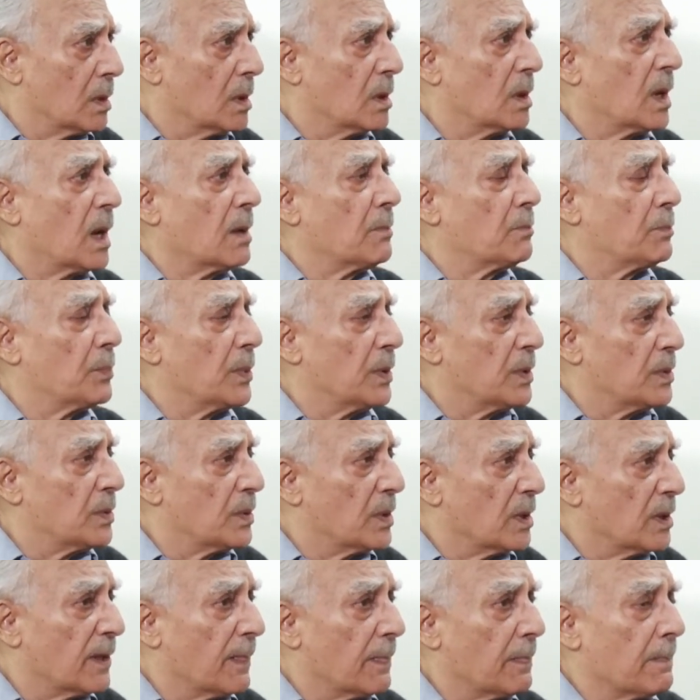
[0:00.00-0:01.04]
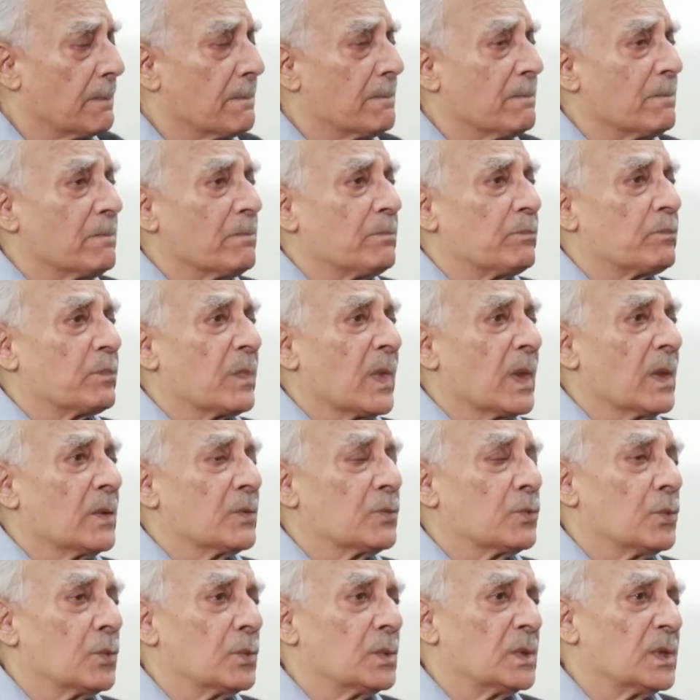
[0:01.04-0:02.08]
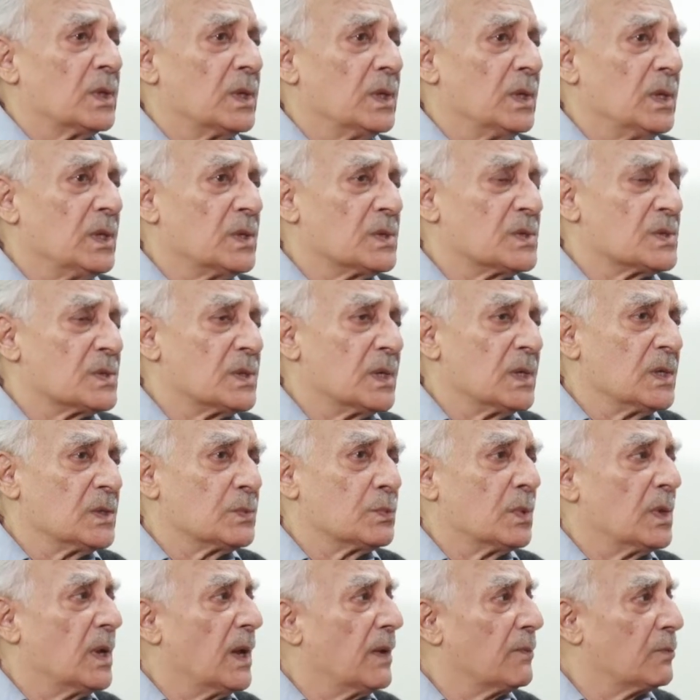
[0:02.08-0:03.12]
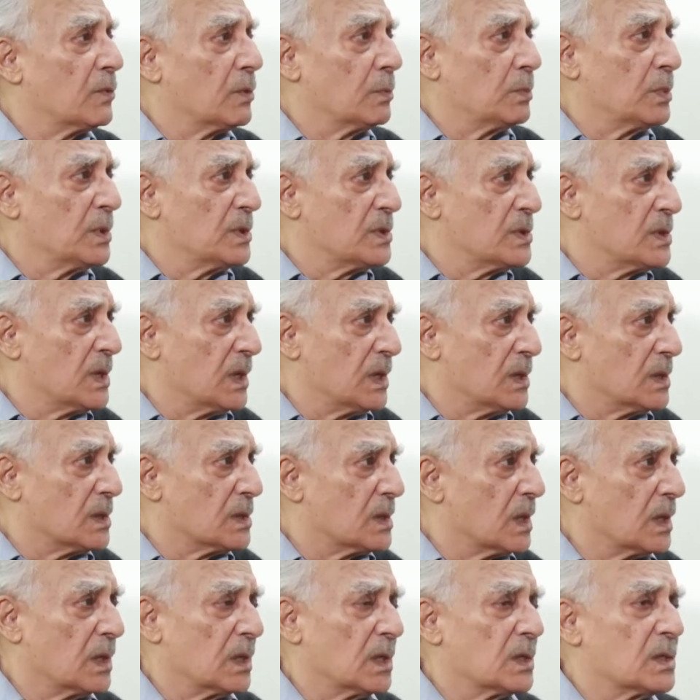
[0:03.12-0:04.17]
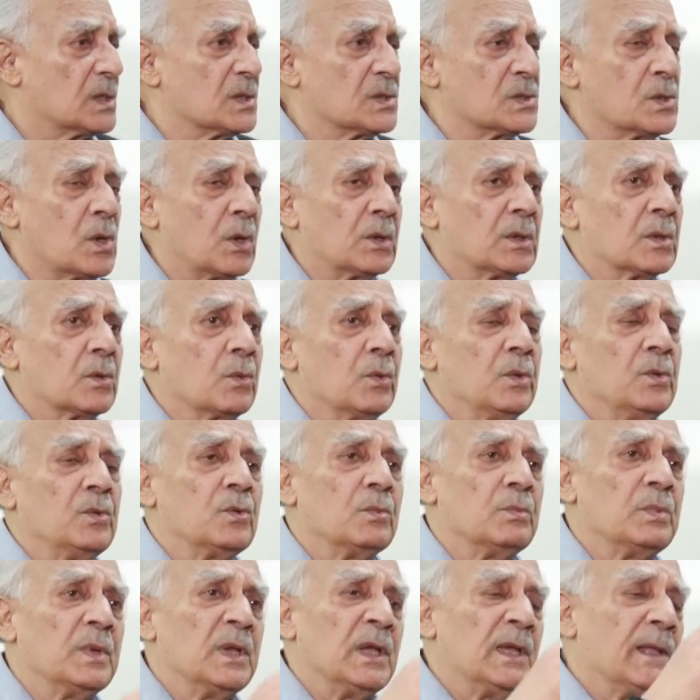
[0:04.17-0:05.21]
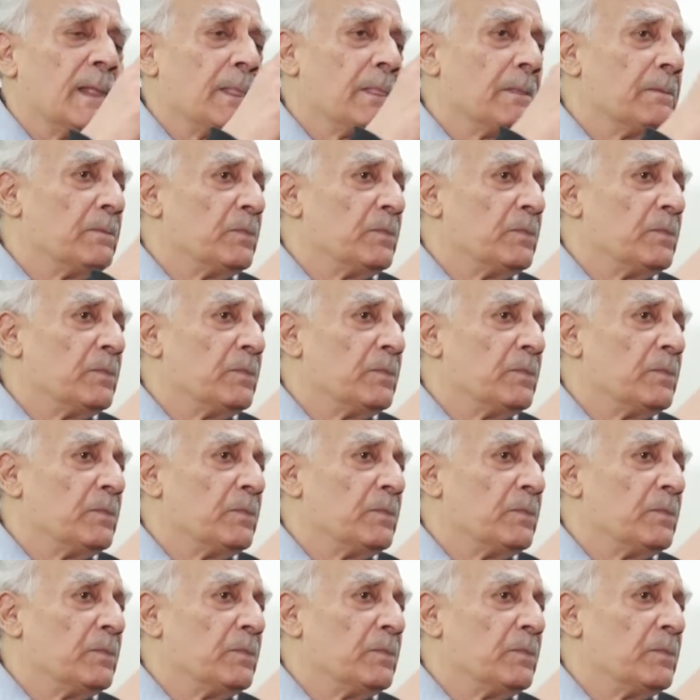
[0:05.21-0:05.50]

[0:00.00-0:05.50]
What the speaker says: Rampant. So these things will have to be changed, and it is not going to be